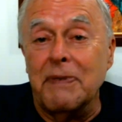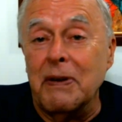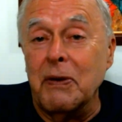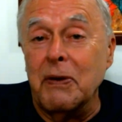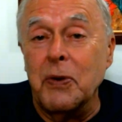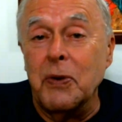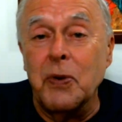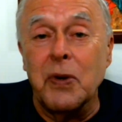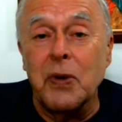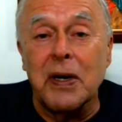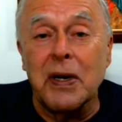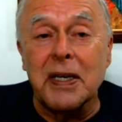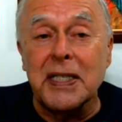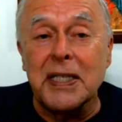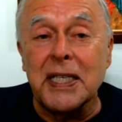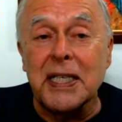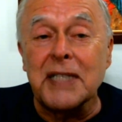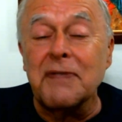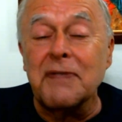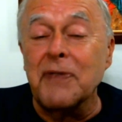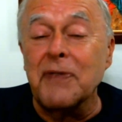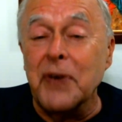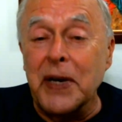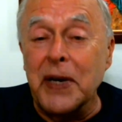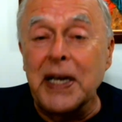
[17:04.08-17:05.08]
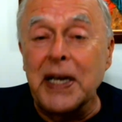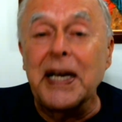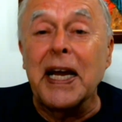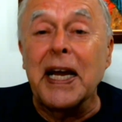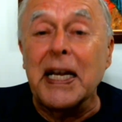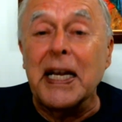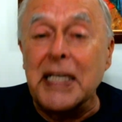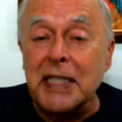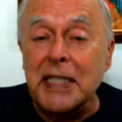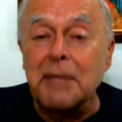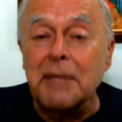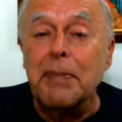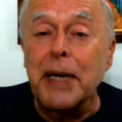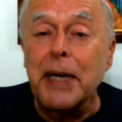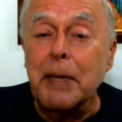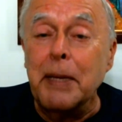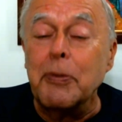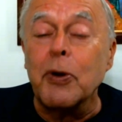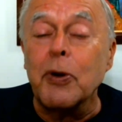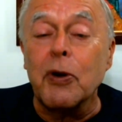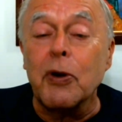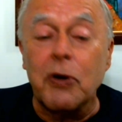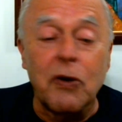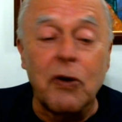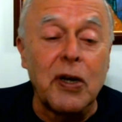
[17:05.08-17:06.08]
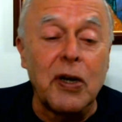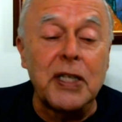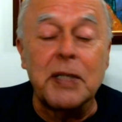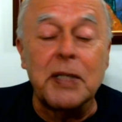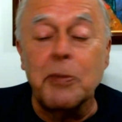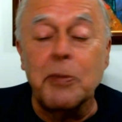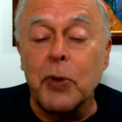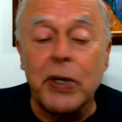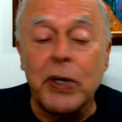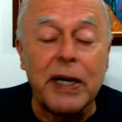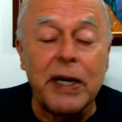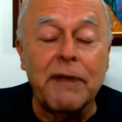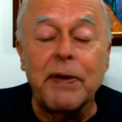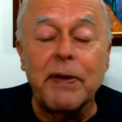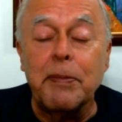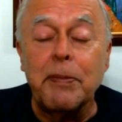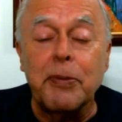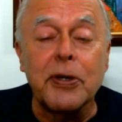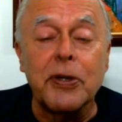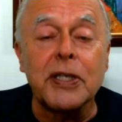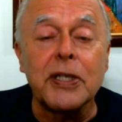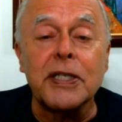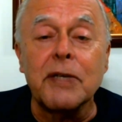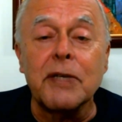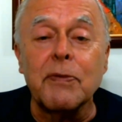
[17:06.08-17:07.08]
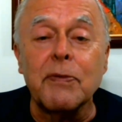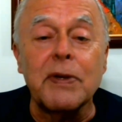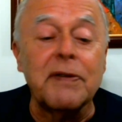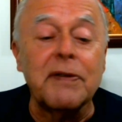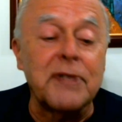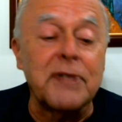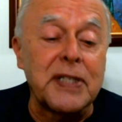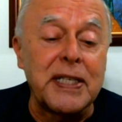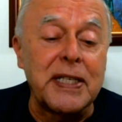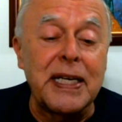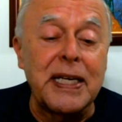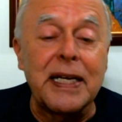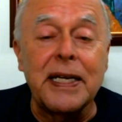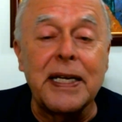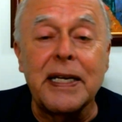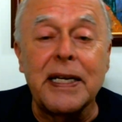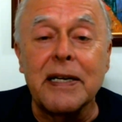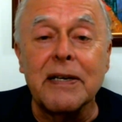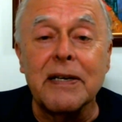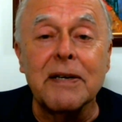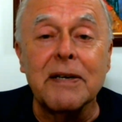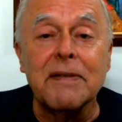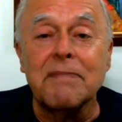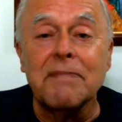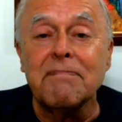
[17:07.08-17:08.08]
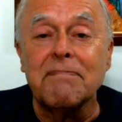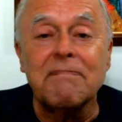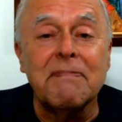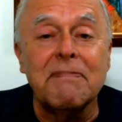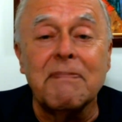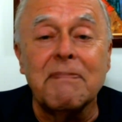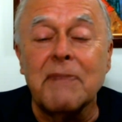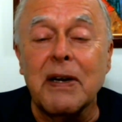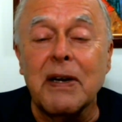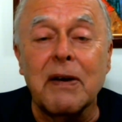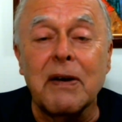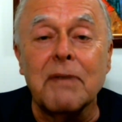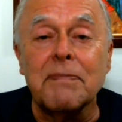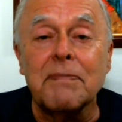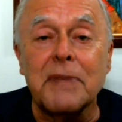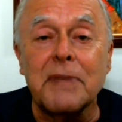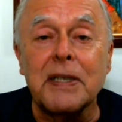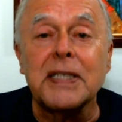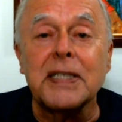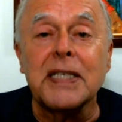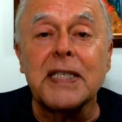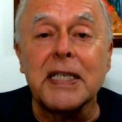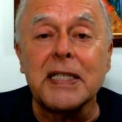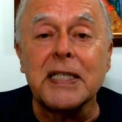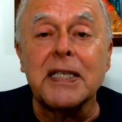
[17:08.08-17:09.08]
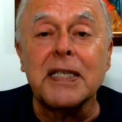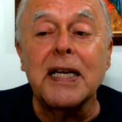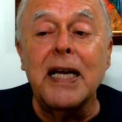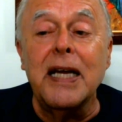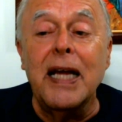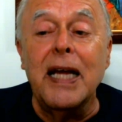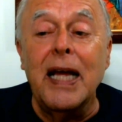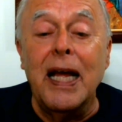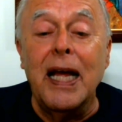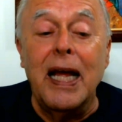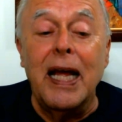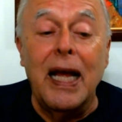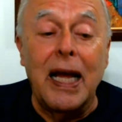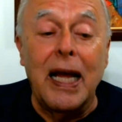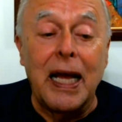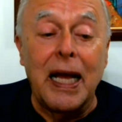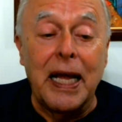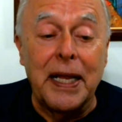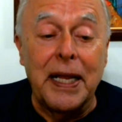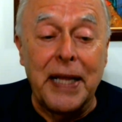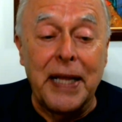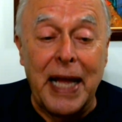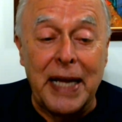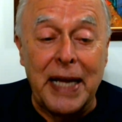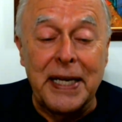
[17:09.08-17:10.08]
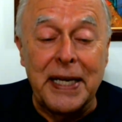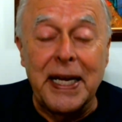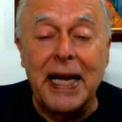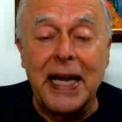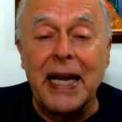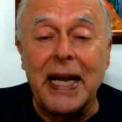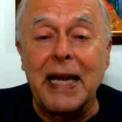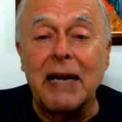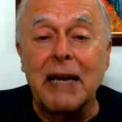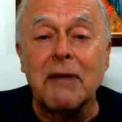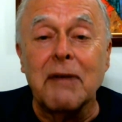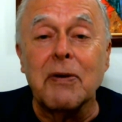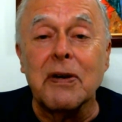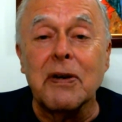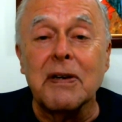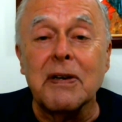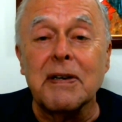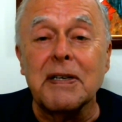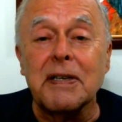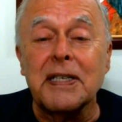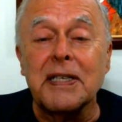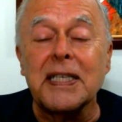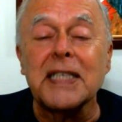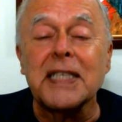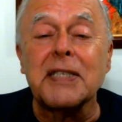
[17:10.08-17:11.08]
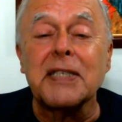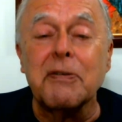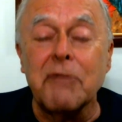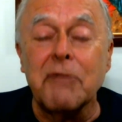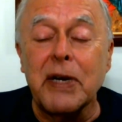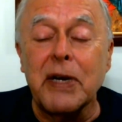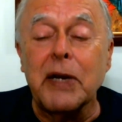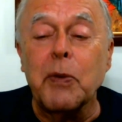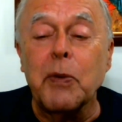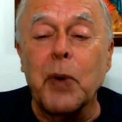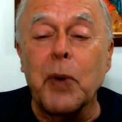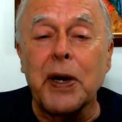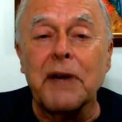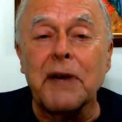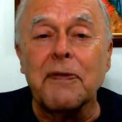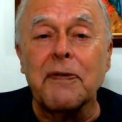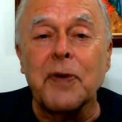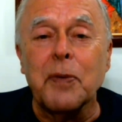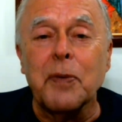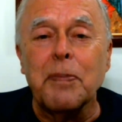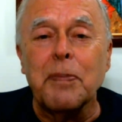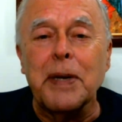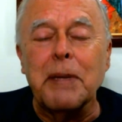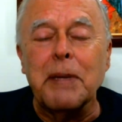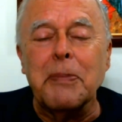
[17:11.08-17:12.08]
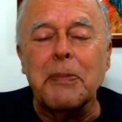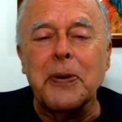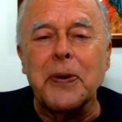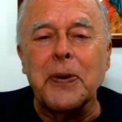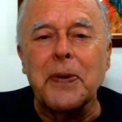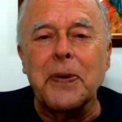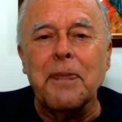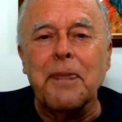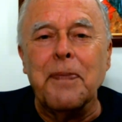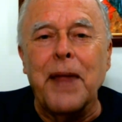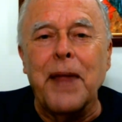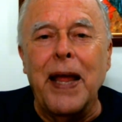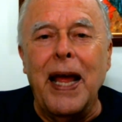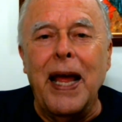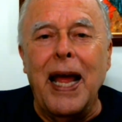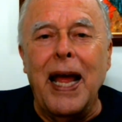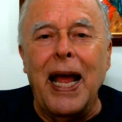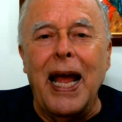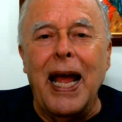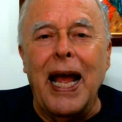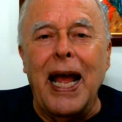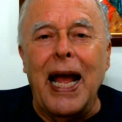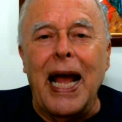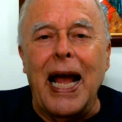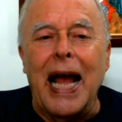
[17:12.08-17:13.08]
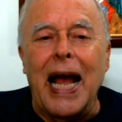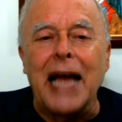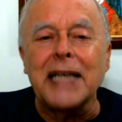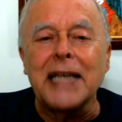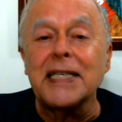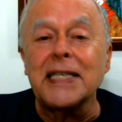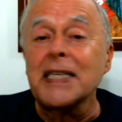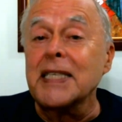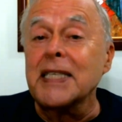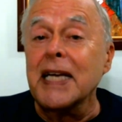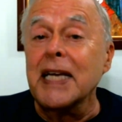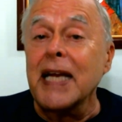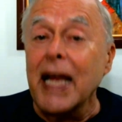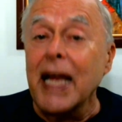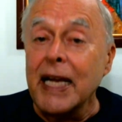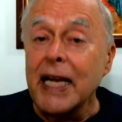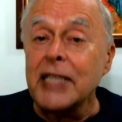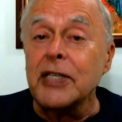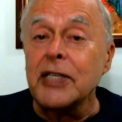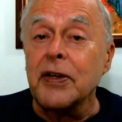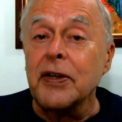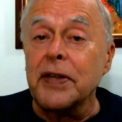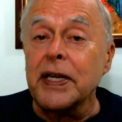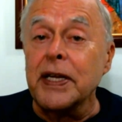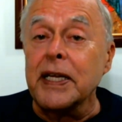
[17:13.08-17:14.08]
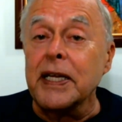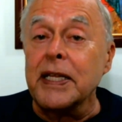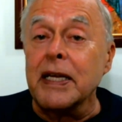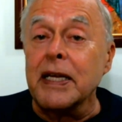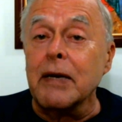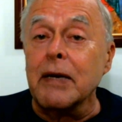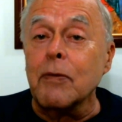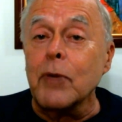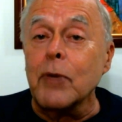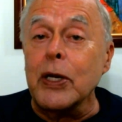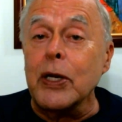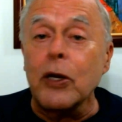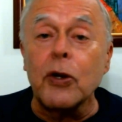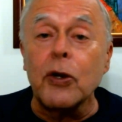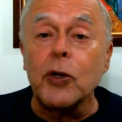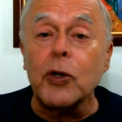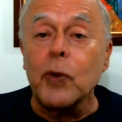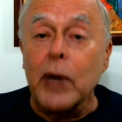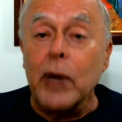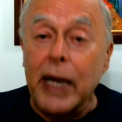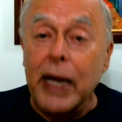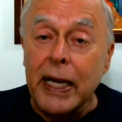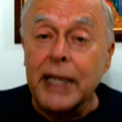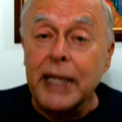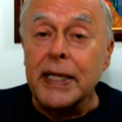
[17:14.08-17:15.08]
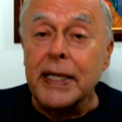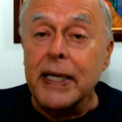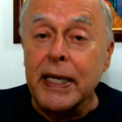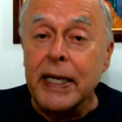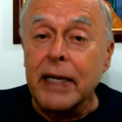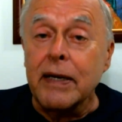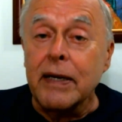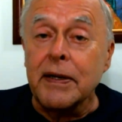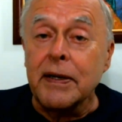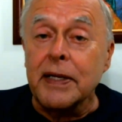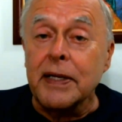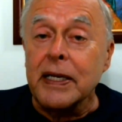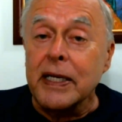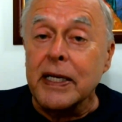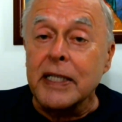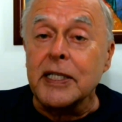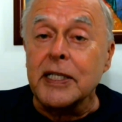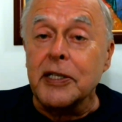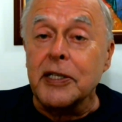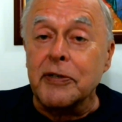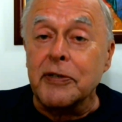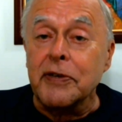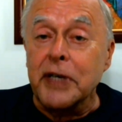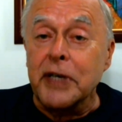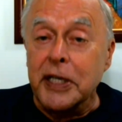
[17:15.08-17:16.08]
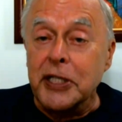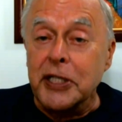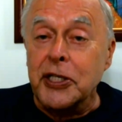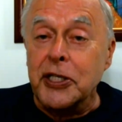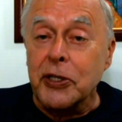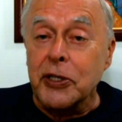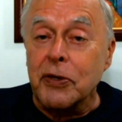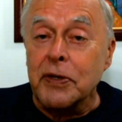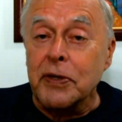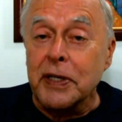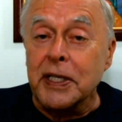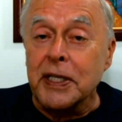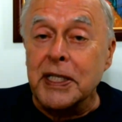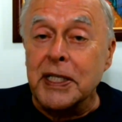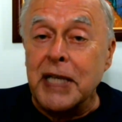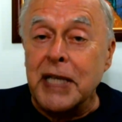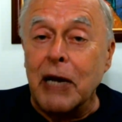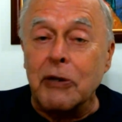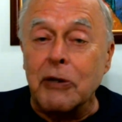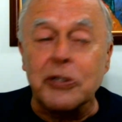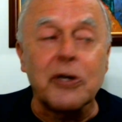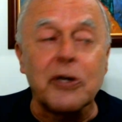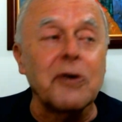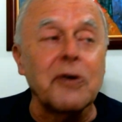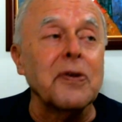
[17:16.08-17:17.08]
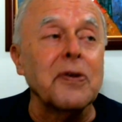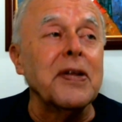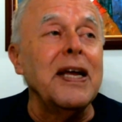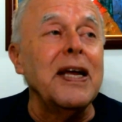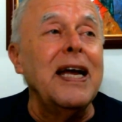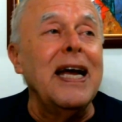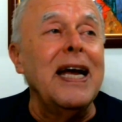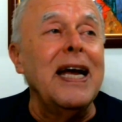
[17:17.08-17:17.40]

who are just very nice people across the board. Every person we've seen here, you know, it's just, and that day were just really wonderful people. And just in case you think that we don't do anything here that isn't traditional in this household,